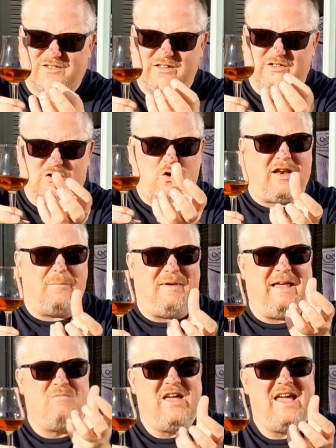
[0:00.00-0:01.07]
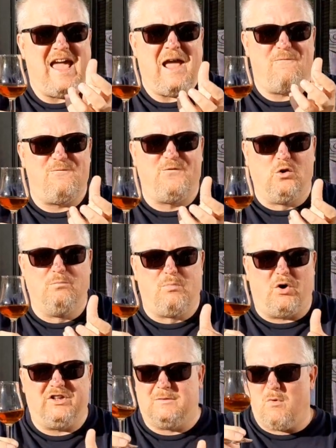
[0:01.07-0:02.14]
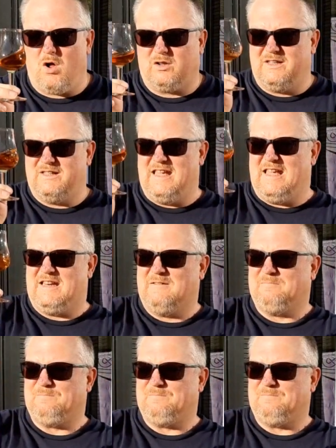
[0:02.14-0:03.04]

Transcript: This is going to be a full-bodied malt indeed.